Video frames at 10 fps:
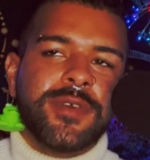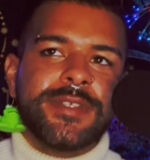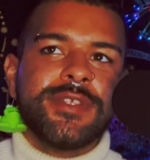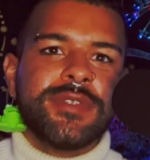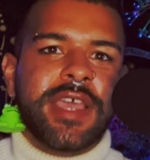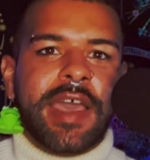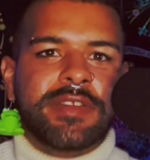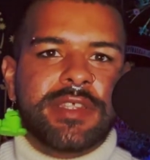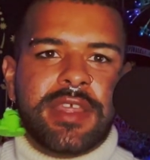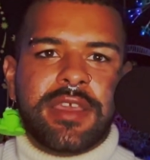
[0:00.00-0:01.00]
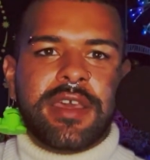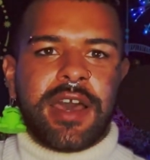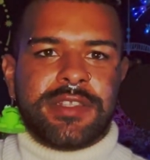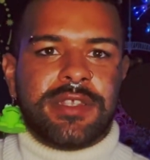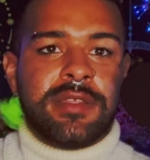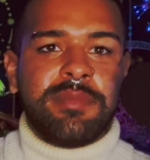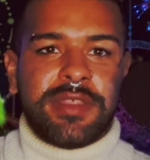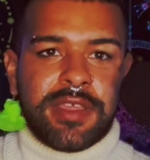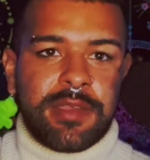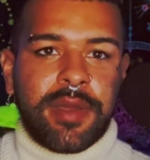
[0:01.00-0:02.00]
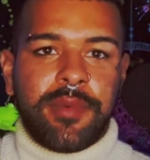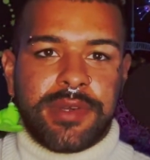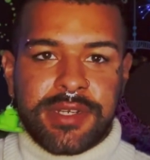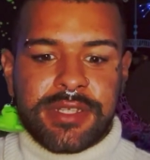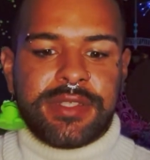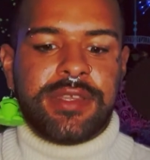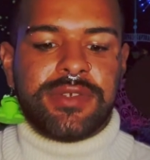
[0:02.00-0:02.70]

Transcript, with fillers: you to have to like constantly be thinking about what it is that